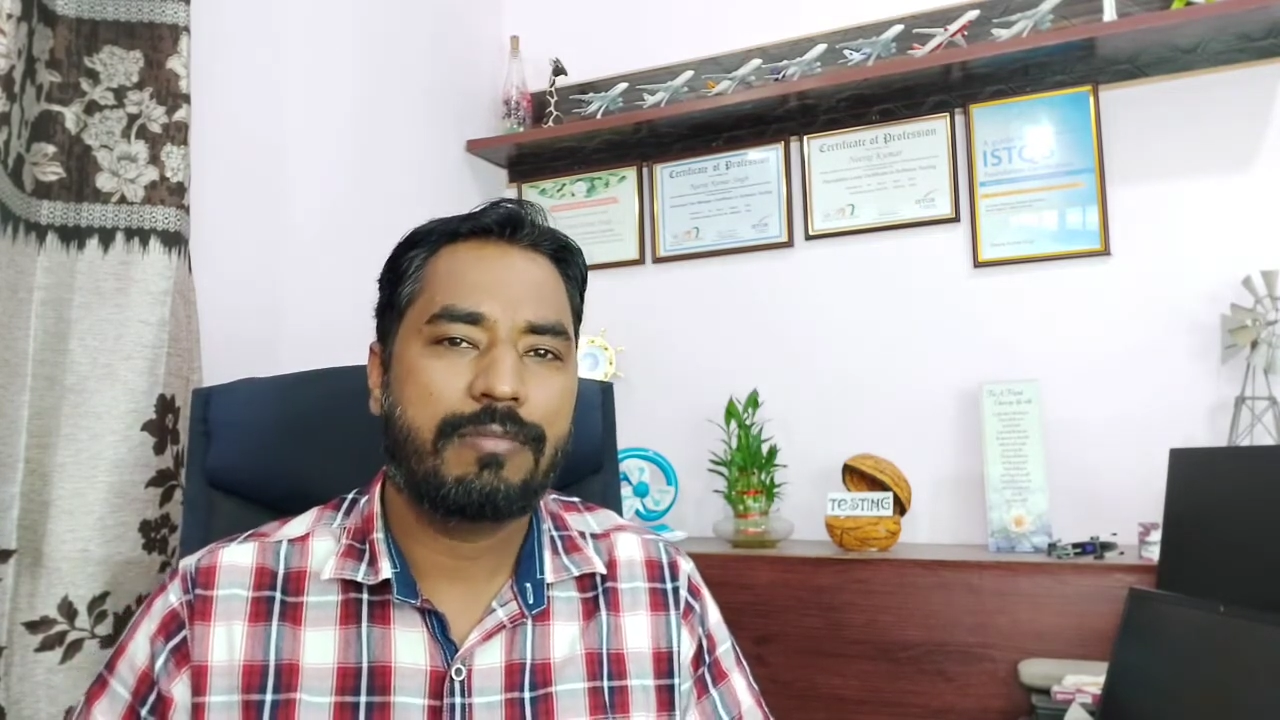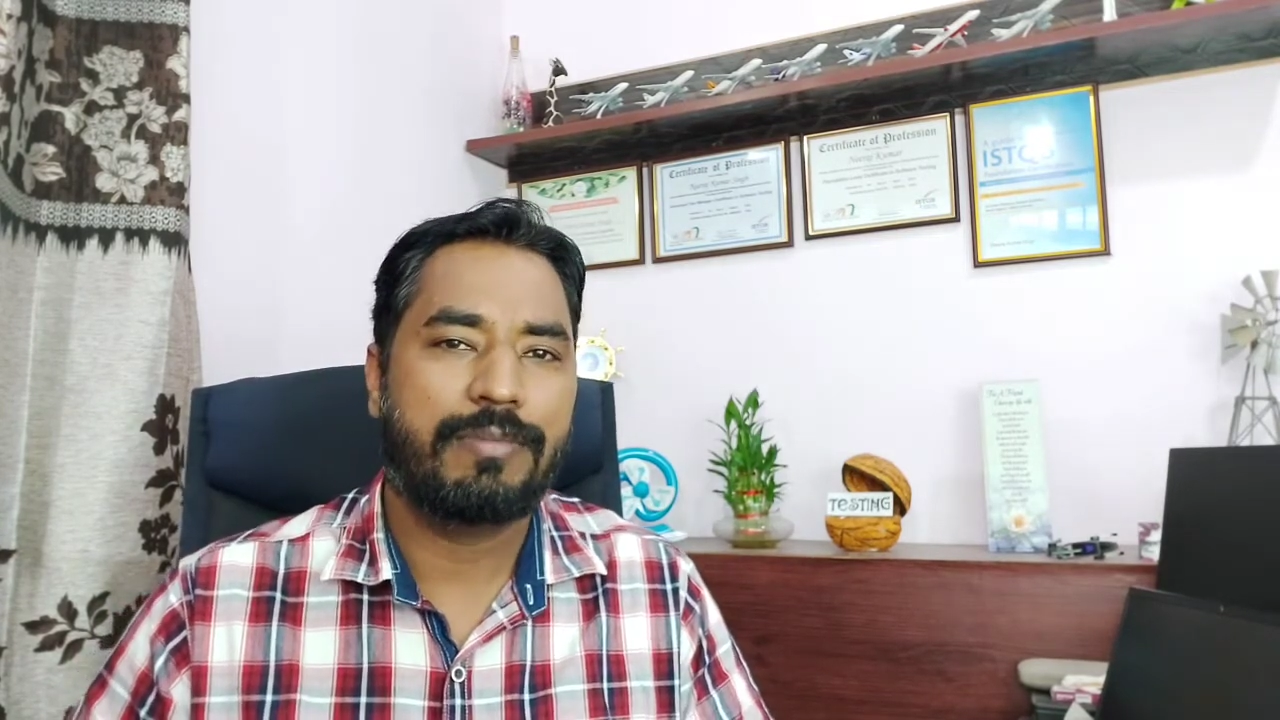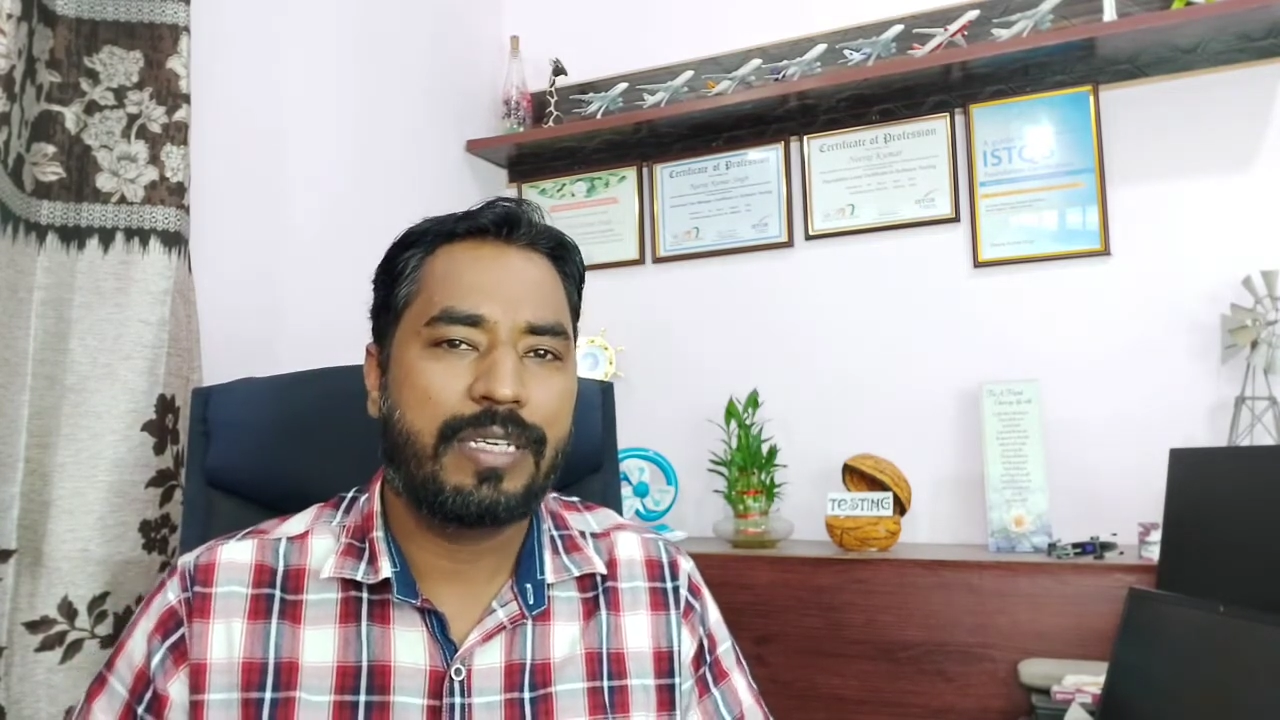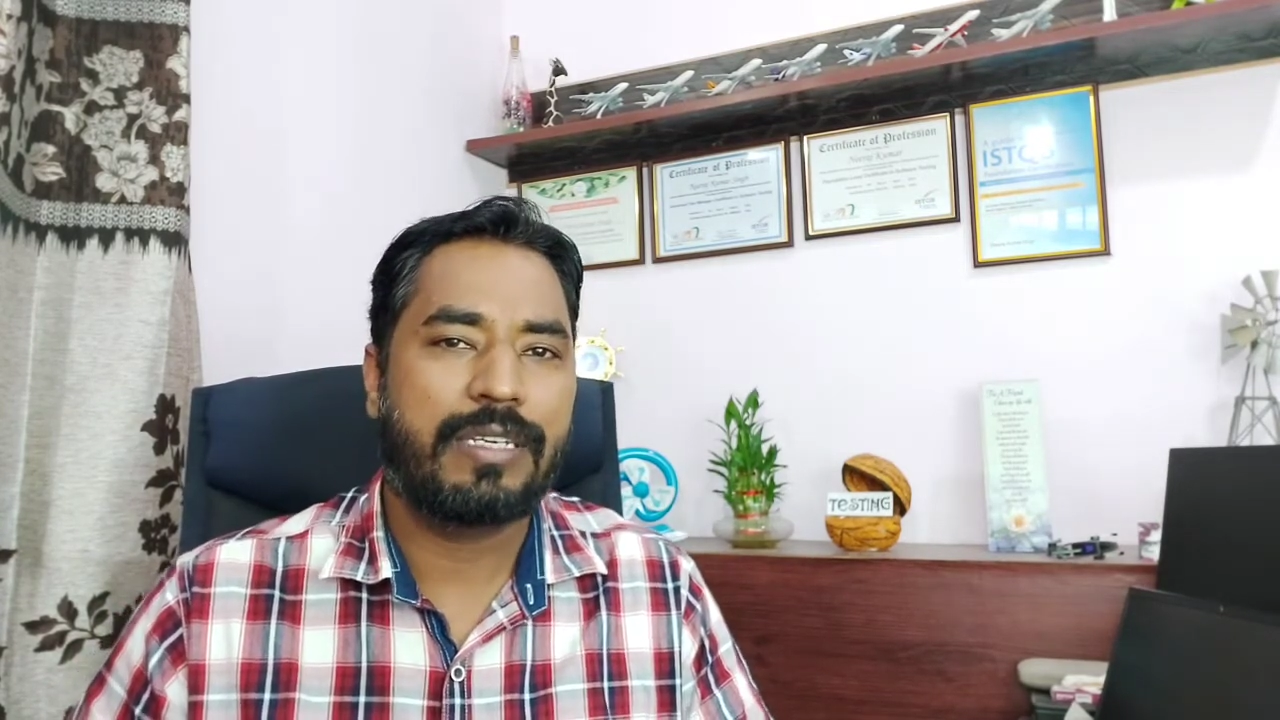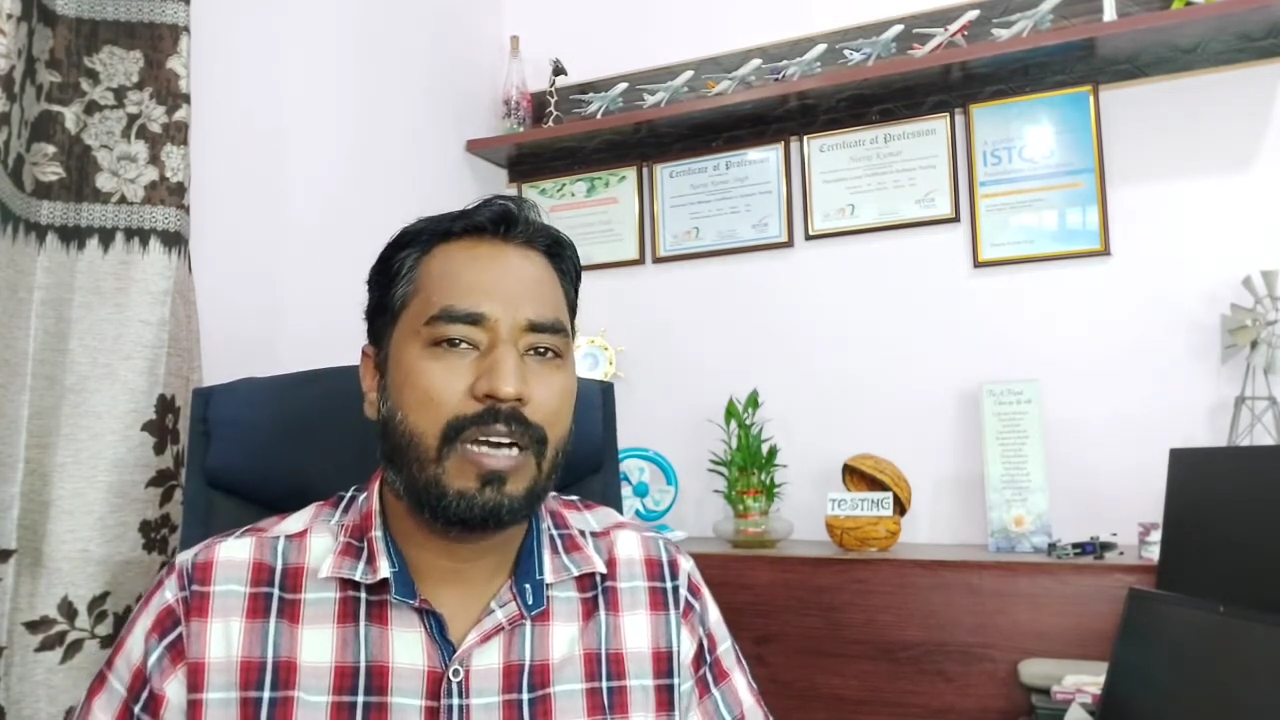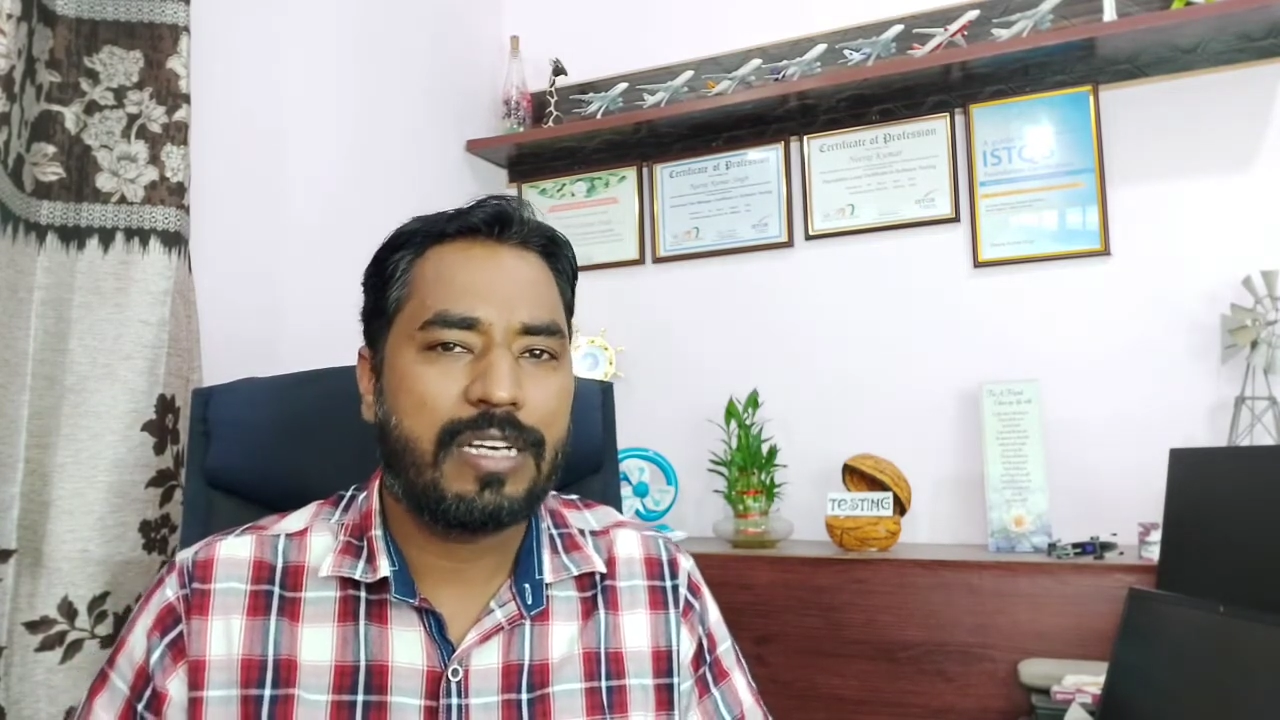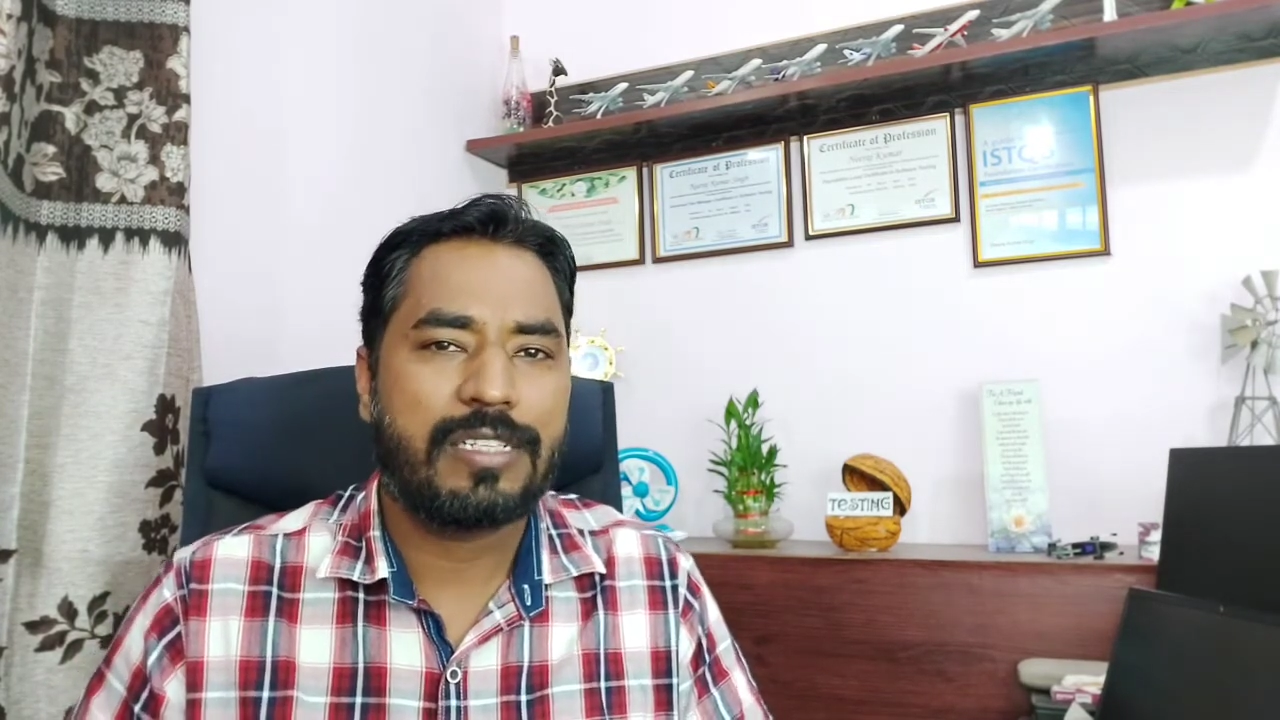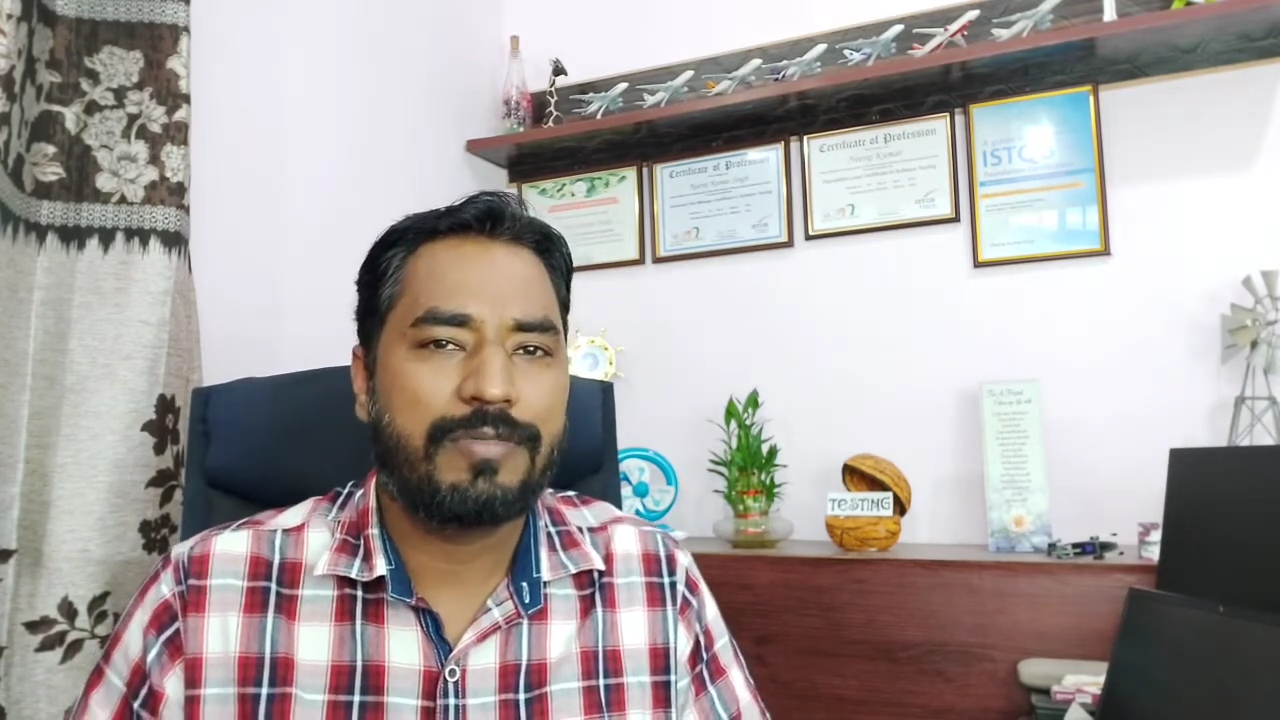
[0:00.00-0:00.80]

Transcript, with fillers: being asked